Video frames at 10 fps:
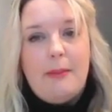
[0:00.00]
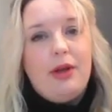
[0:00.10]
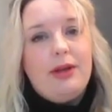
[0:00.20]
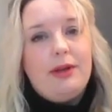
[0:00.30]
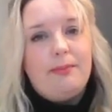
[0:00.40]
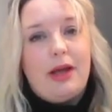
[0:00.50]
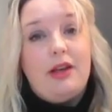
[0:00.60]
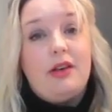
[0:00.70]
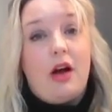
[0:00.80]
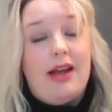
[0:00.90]
Point
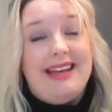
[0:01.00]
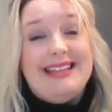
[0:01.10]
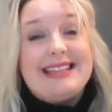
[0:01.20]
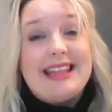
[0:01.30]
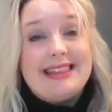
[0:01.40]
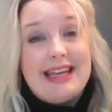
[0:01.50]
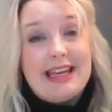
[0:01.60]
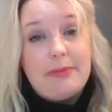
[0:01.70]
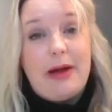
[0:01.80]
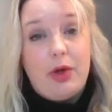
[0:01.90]
number 9 is to
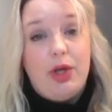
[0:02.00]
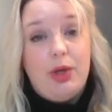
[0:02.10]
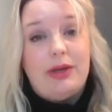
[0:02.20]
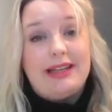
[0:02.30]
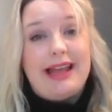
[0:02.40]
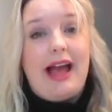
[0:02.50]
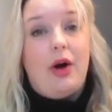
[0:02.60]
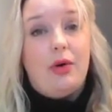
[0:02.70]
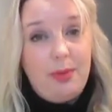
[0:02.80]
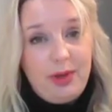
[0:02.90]
think about who can
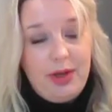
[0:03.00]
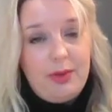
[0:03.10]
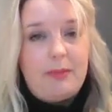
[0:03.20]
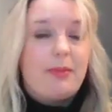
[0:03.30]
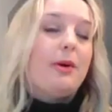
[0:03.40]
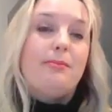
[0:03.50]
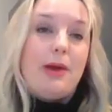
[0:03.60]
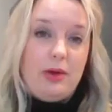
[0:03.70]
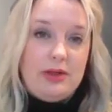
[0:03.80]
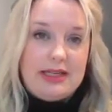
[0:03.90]
help you
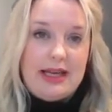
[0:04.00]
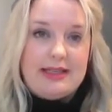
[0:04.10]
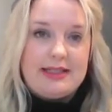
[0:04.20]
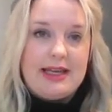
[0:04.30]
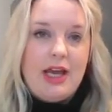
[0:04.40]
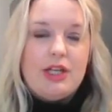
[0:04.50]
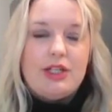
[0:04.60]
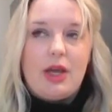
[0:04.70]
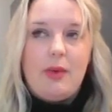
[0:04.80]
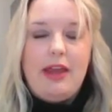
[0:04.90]
promote it.
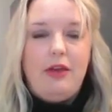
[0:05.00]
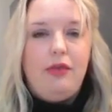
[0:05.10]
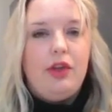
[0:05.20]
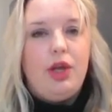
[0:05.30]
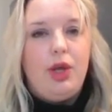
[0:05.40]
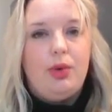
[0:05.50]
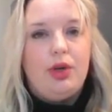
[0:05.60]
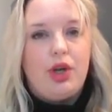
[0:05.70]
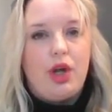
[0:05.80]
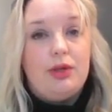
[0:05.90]
So if
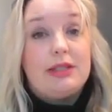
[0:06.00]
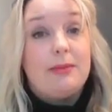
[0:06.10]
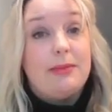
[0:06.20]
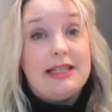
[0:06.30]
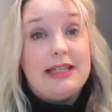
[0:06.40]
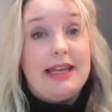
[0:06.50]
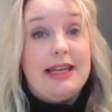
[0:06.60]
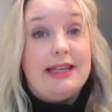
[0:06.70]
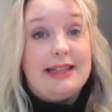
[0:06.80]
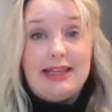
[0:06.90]
you know somebody
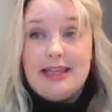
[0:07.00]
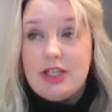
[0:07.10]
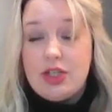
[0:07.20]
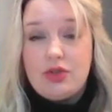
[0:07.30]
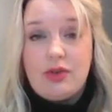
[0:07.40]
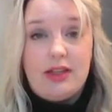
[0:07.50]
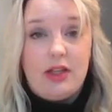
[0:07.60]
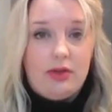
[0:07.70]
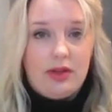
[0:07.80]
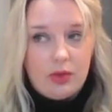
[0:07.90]
in the industry that
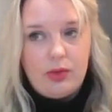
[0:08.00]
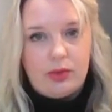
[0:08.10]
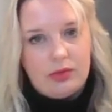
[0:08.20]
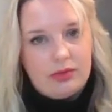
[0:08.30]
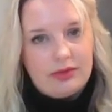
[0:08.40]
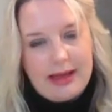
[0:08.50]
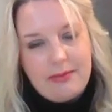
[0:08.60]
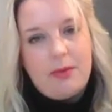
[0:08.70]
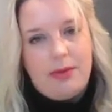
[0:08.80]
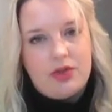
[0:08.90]
you think, oh, they
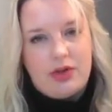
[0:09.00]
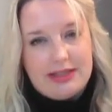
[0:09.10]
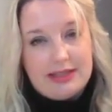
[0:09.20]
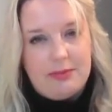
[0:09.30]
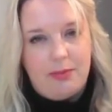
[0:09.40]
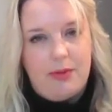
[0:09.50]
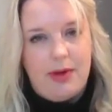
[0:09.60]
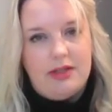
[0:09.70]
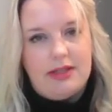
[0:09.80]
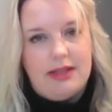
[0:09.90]
might be interested in
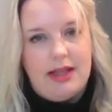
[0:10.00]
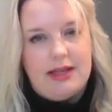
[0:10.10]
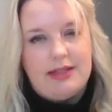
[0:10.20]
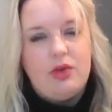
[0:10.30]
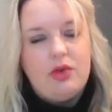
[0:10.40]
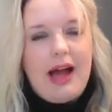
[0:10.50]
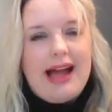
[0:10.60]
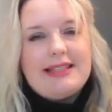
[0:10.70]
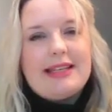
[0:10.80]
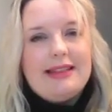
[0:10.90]
promoting this, you're
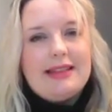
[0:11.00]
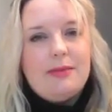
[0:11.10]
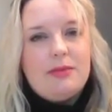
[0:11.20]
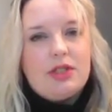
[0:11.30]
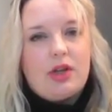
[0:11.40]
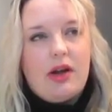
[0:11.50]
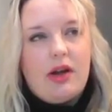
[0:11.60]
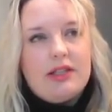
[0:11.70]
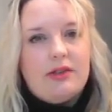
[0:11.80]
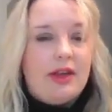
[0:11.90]
not asking them to
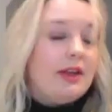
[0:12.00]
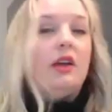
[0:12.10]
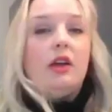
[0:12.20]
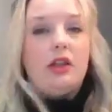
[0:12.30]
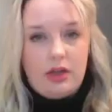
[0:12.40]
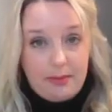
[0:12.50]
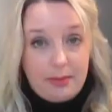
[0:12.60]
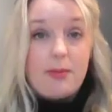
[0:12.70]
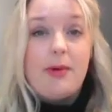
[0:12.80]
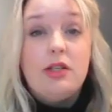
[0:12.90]
kind of, you know,
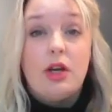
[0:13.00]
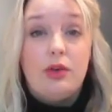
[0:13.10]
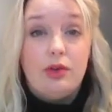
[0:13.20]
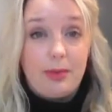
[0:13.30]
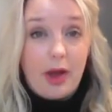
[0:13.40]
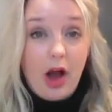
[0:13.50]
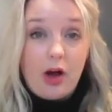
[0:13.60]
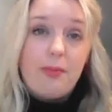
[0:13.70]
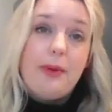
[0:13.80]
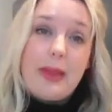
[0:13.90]
promote it on your
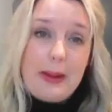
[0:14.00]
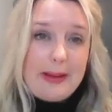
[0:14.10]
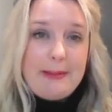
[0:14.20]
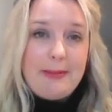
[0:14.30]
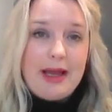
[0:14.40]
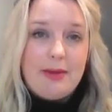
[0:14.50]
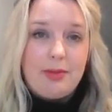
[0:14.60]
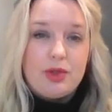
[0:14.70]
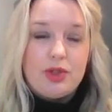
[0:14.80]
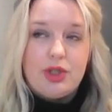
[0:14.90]
behalf, but they may be
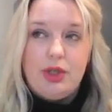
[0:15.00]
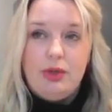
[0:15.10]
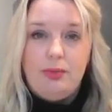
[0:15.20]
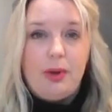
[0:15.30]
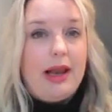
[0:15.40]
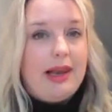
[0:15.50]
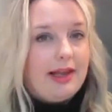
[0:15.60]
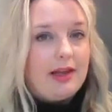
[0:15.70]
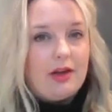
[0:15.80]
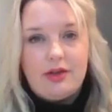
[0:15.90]
able to put a
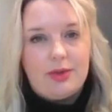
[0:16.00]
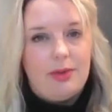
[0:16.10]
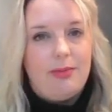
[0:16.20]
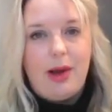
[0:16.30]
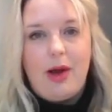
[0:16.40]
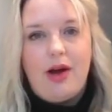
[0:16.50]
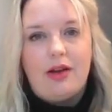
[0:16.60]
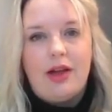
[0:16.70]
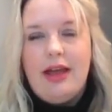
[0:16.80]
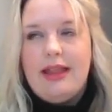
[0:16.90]
link onto a
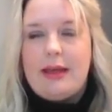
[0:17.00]
blog.